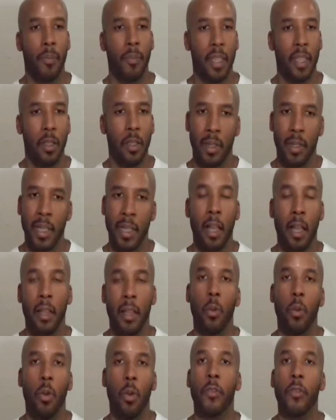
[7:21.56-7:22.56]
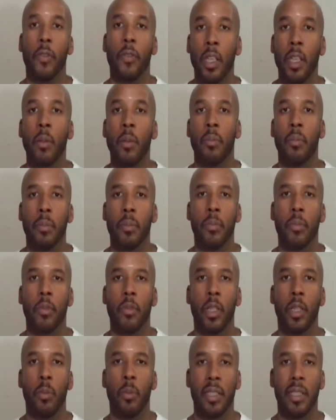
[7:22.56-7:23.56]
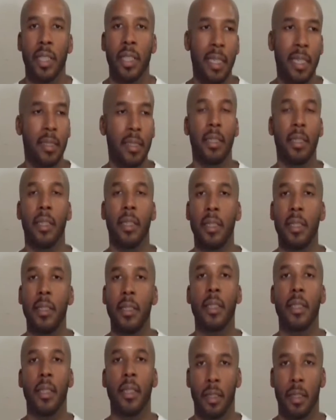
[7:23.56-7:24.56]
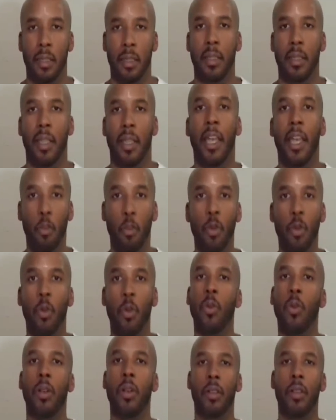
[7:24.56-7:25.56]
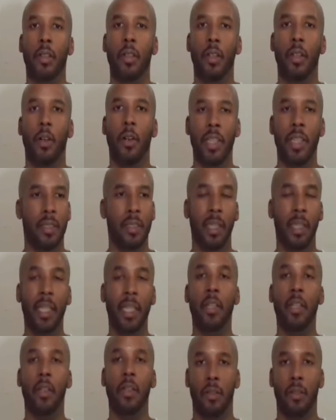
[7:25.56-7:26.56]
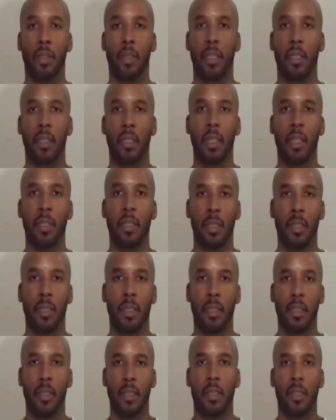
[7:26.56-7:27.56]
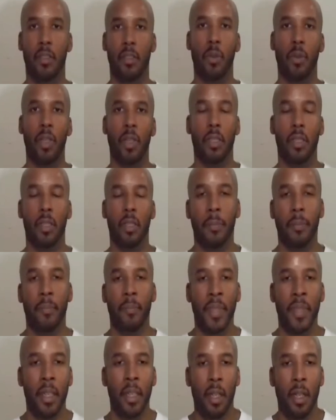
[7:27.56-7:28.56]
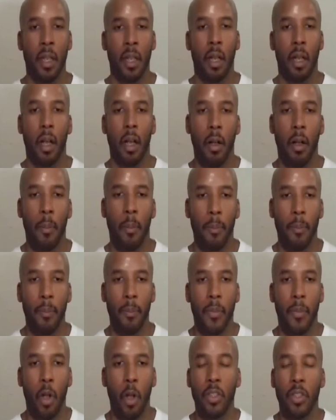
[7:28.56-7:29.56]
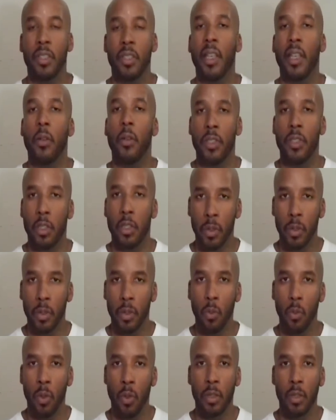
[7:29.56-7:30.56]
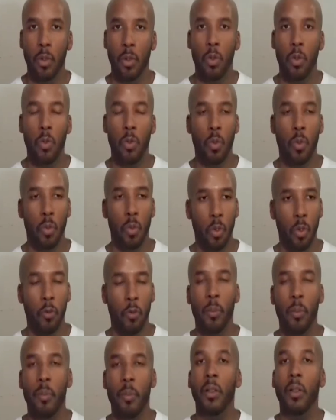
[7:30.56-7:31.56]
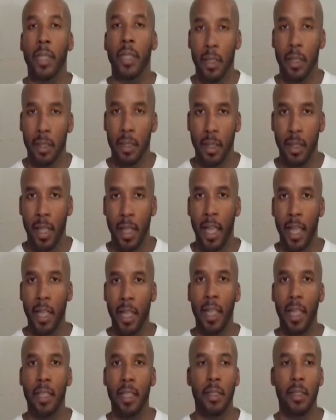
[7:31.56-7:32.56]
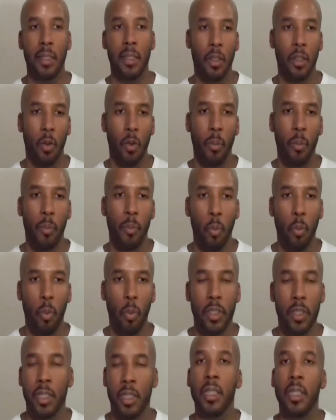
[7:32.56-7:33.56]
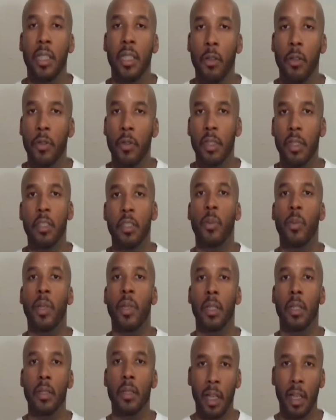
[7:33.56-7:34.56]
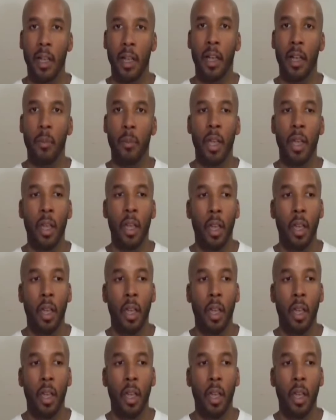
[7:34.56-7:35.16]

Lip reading: You know, now they work for him, pretty much. He's the Heru, you know, he's the leader in the situation. Auset was the only one who rebelled against that, and, you know, what she did was she spent her time